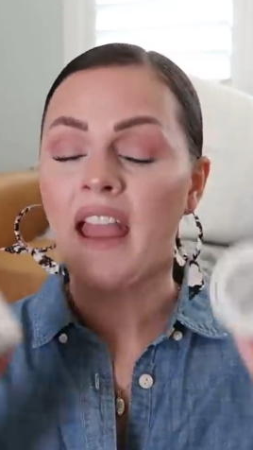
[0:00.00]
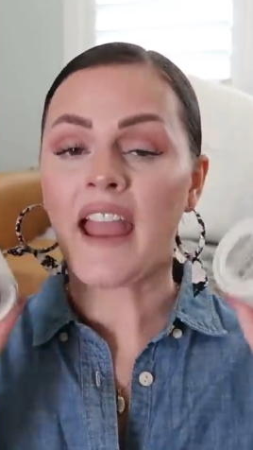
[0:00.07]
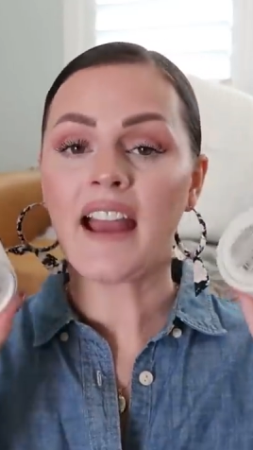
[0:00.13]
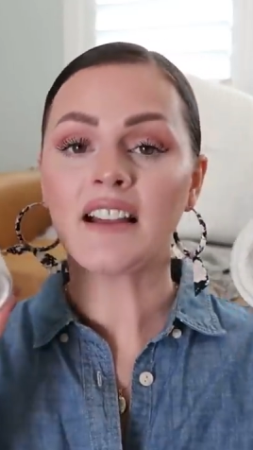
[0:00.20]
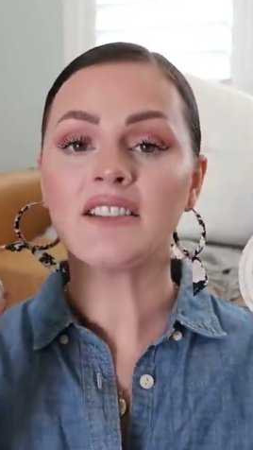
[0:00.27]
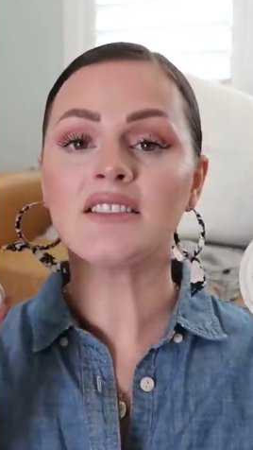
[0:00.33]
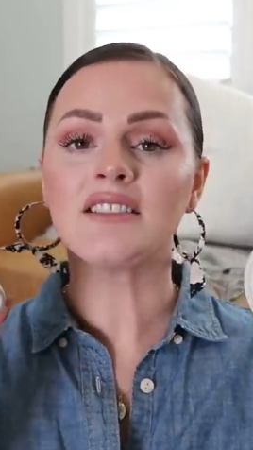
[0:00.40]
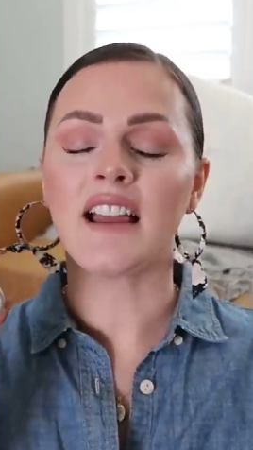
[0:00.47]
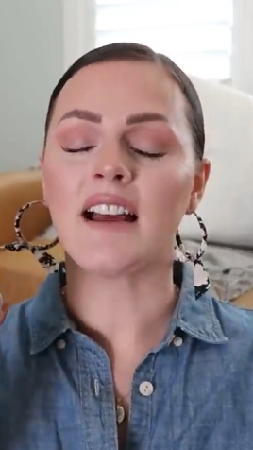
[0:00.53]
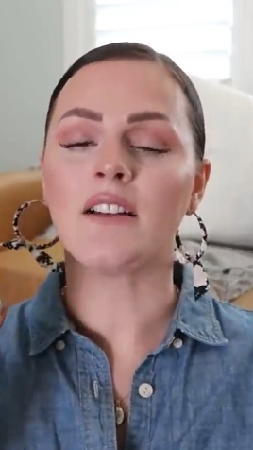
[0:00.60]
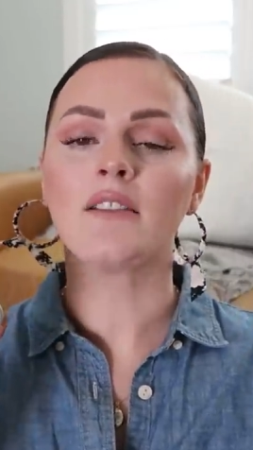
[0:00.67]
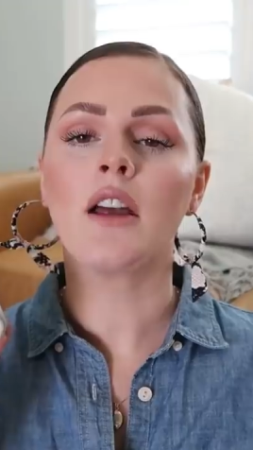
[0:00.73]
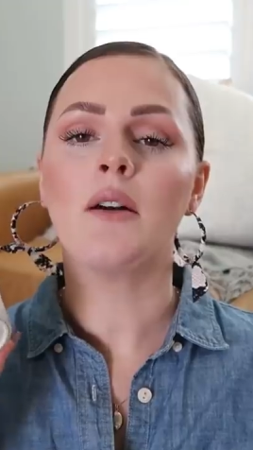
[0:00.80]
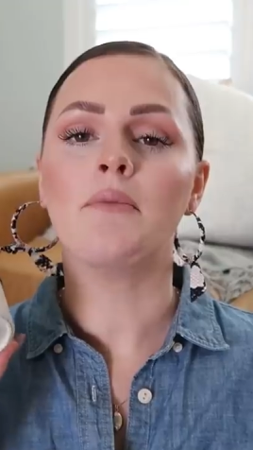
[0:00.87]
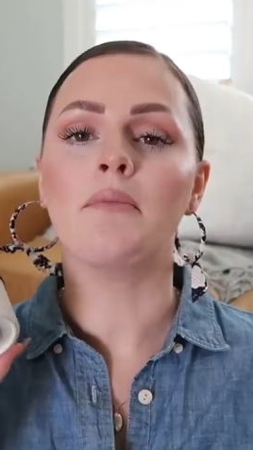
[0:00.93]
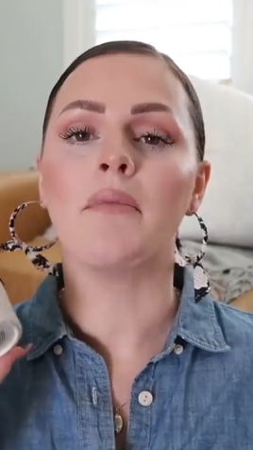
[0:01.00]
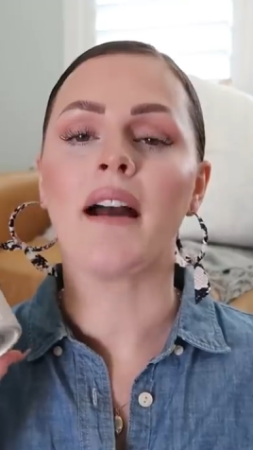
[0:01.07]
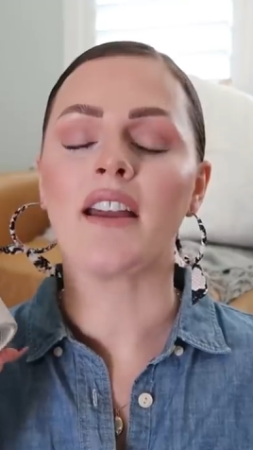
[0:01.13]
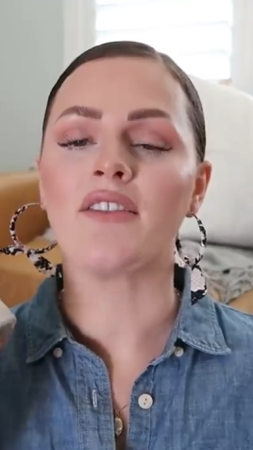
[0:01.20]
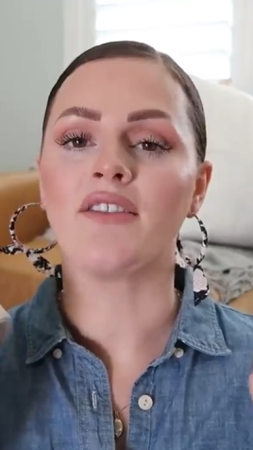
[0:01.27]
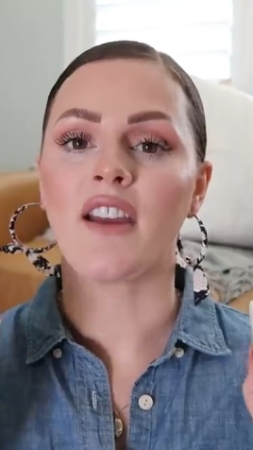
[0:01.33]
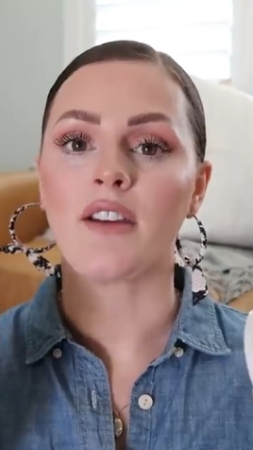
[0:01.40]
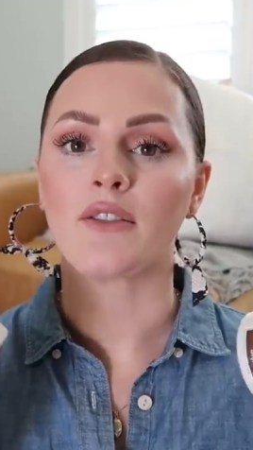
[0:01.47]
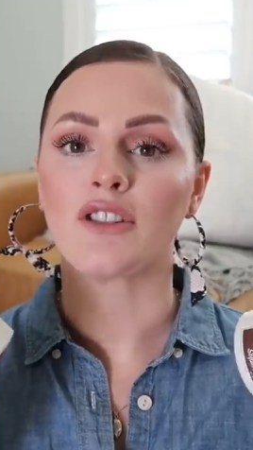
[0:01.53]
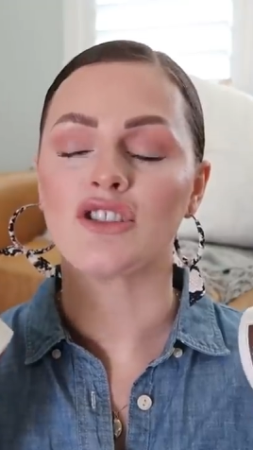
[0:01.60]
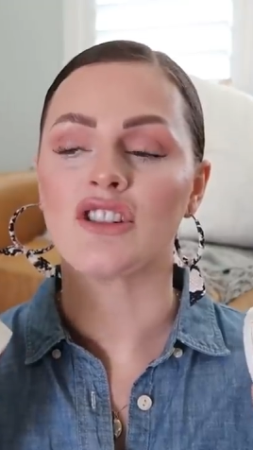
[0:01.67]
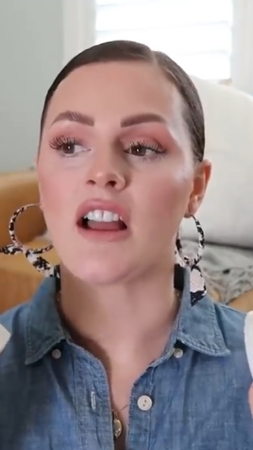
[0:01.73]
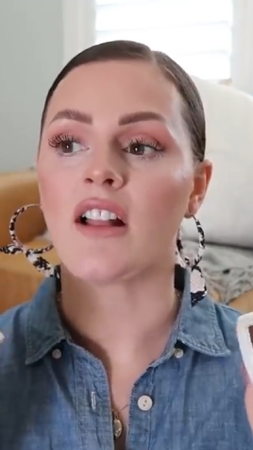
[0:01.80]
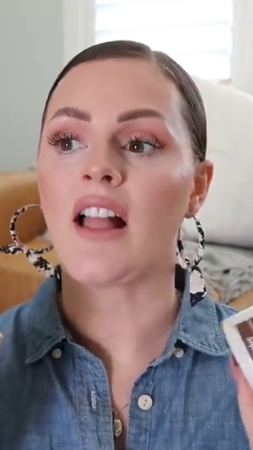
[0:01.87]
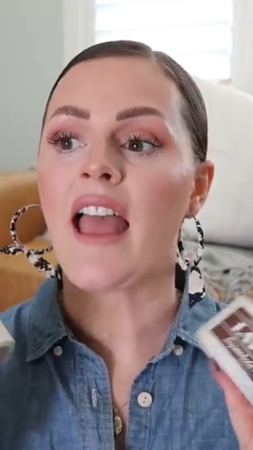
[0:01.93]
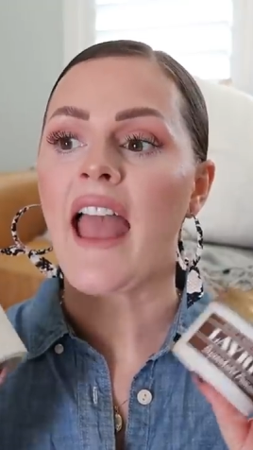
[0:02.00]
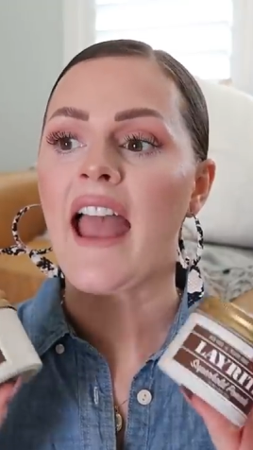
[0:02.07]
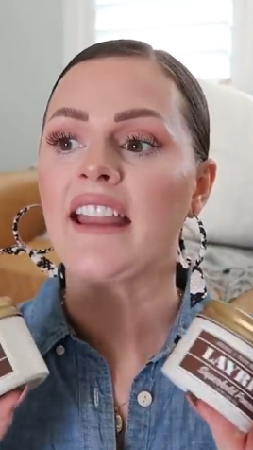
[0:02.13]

hands down my favorite gel